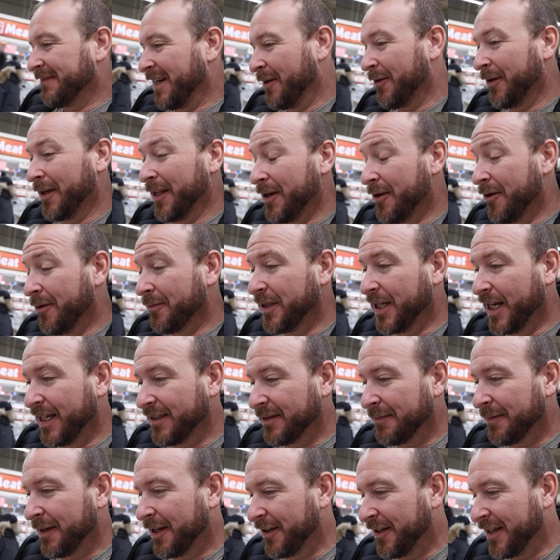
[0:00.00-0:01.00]
I really hope she
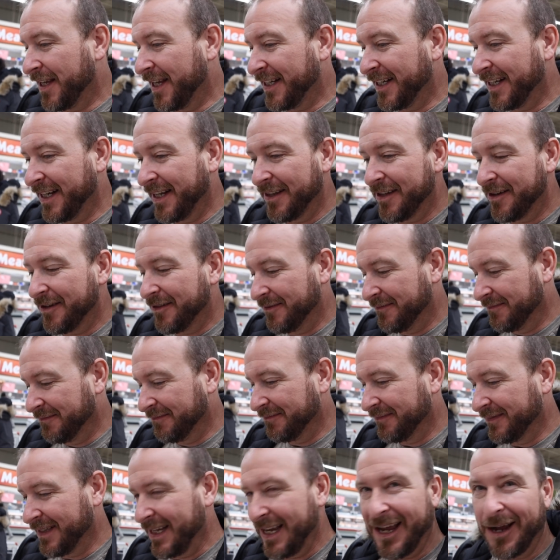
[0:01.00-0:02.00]
has a better day today, though.
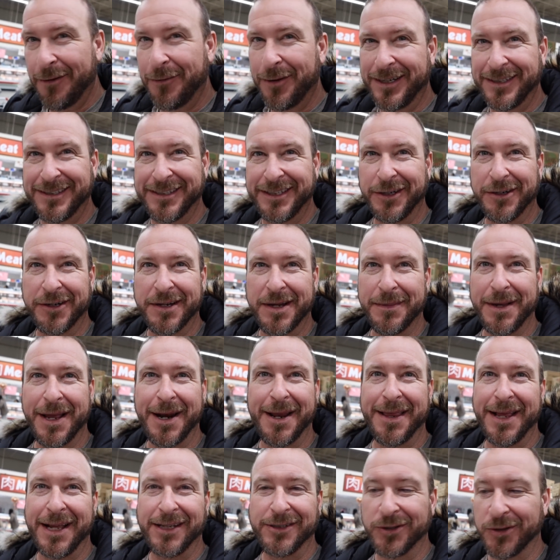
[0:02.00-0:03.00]
I want to see her come
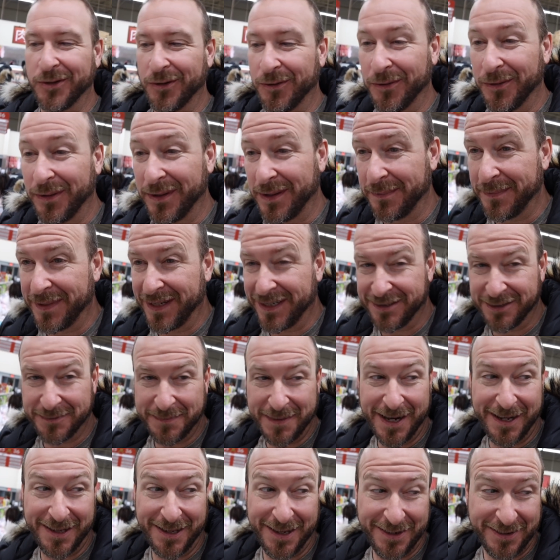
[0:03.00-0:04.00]
out of that school with a big
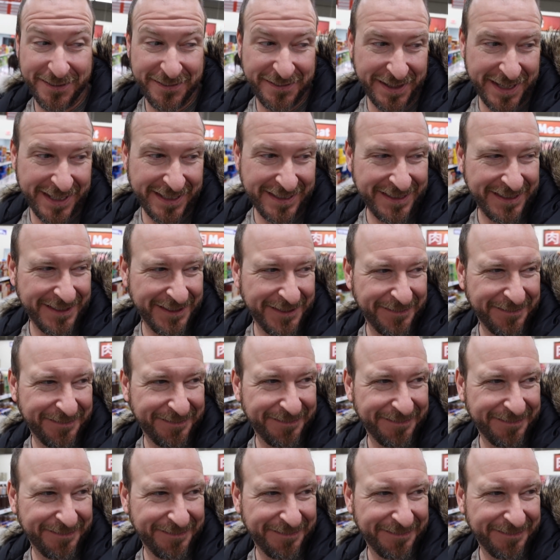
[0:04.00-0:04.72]
smile on her face.